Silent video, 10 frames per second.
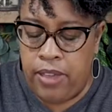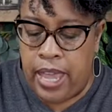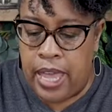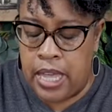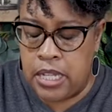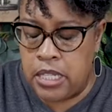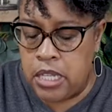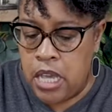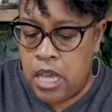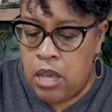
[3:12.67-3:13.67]
And
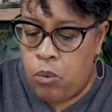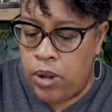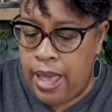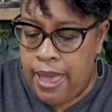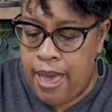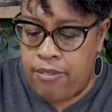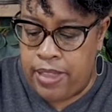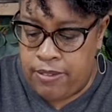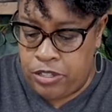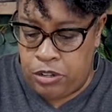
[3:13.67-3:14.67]
what I have
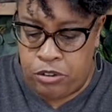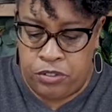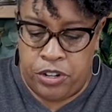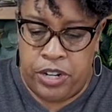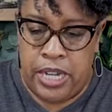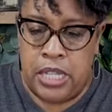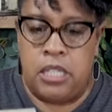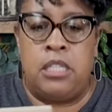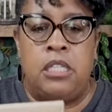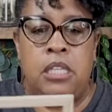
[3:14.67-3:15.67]
left over is
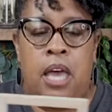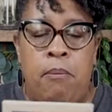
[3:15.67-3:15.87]
this